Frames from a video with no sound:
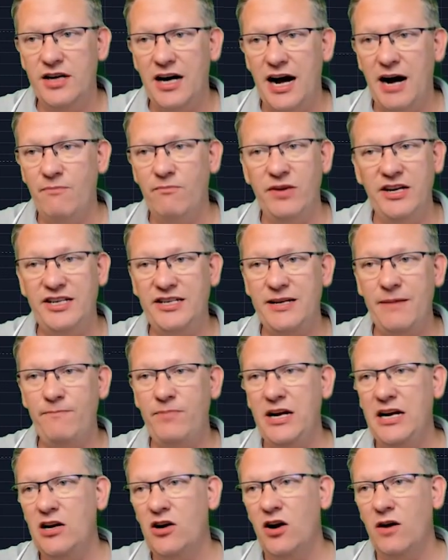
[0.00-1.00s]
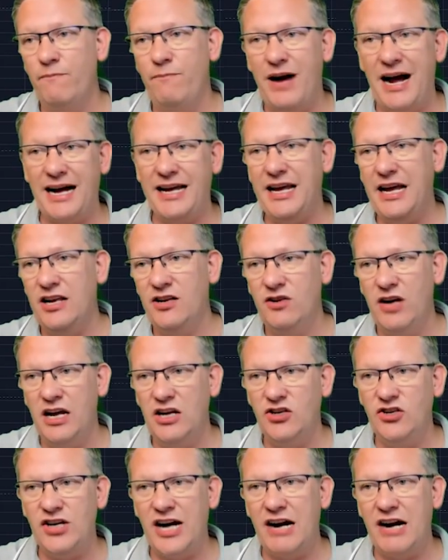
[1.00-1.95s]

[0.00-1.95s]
And we simply look back in